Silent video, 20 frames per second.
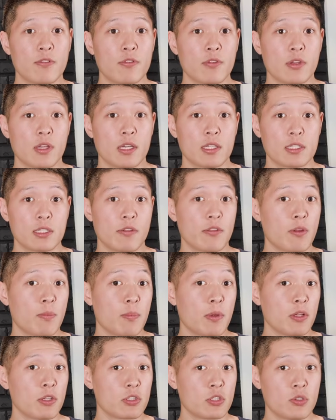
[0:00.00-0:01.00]
velocity of the
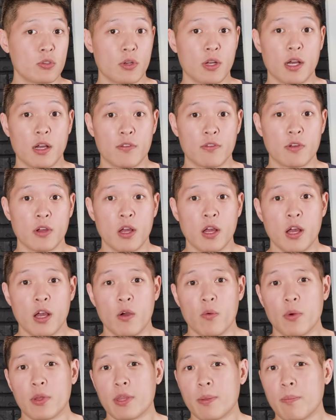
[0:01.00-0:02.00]
ball shoot off.
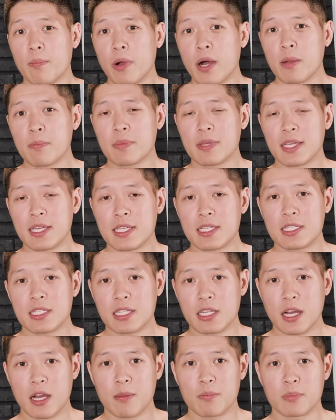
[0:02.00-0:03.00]
While the pop is
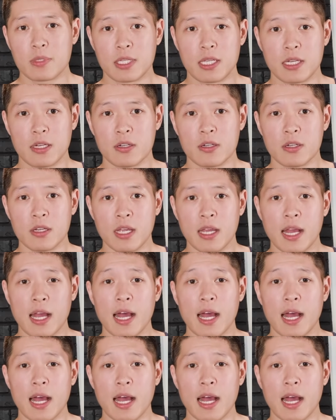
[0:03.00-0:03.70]
top tier,